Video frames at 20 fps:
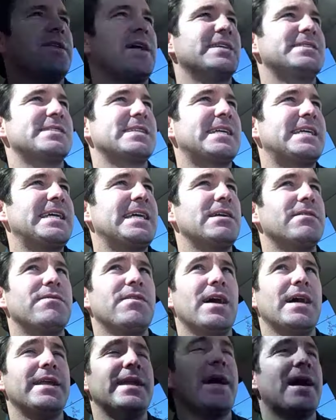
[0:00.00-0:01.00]
So that's the key to
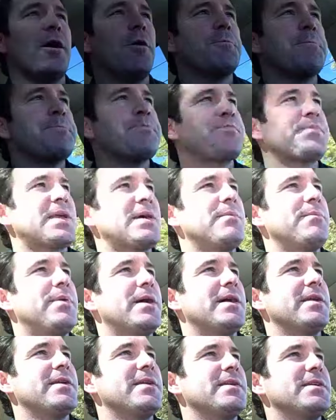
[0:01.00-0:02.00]
find out.
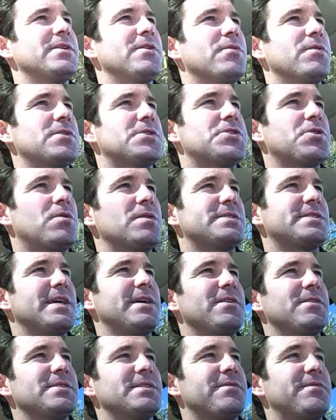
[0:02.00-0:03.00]
But the short
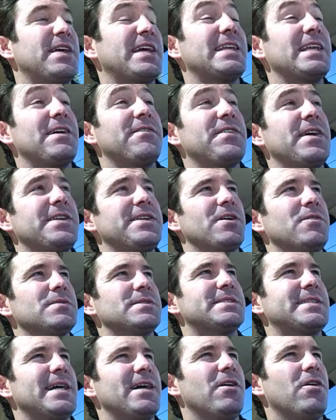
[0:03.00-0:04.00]
sales, if they
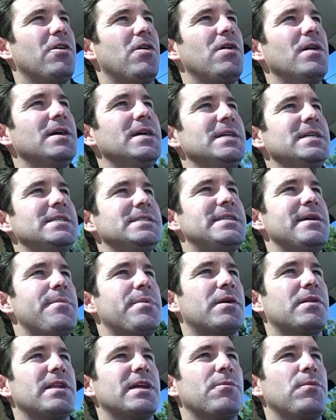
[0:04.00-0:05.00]
don't sell,
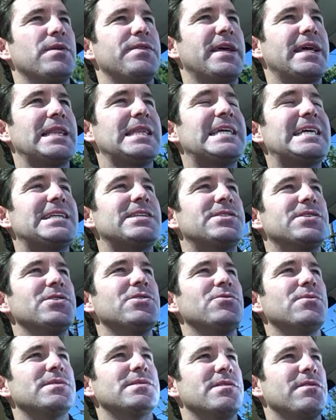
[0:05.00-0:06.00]
typically what they lead
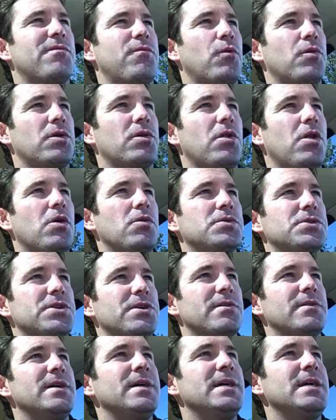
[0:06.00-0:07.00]
to is the
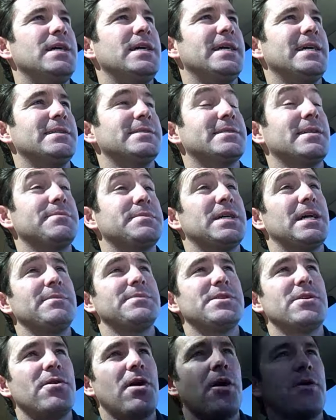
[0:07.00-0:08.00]
foreclosure, and
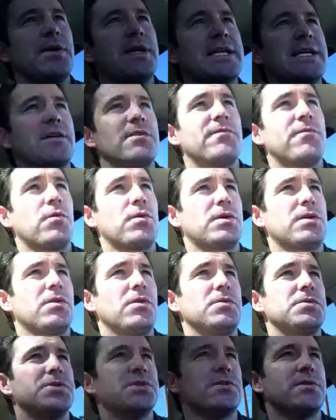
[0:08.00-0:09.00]
sometimes they're already in
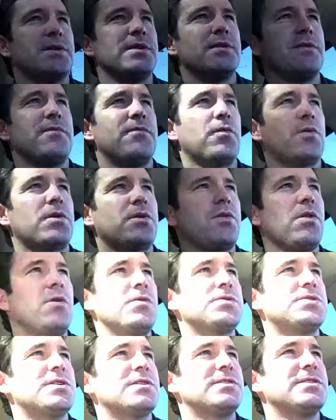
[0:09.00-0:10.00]
foreclosure. And the
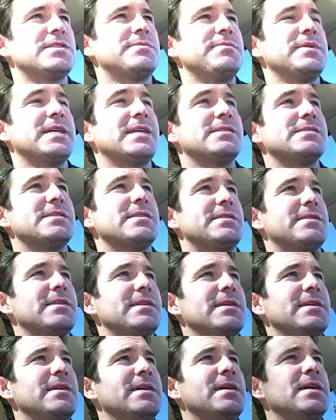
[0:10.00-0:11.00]
foreclosure just means that
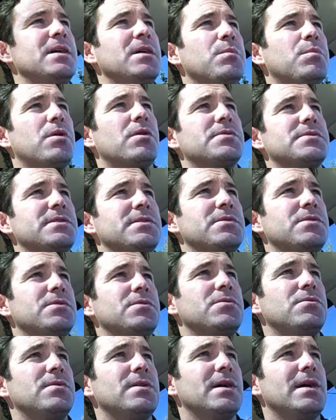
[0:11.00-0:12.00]
the person
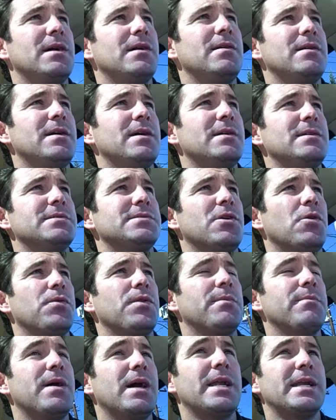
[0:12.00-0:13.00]
who is
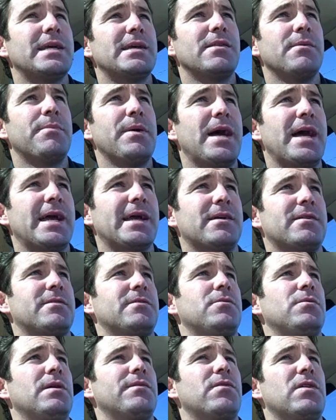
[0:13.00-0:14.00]
owed the money, the bank,
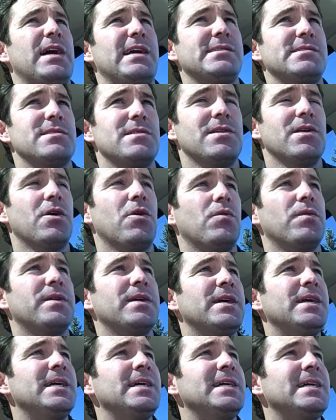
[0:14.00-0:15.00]
whoever has the note,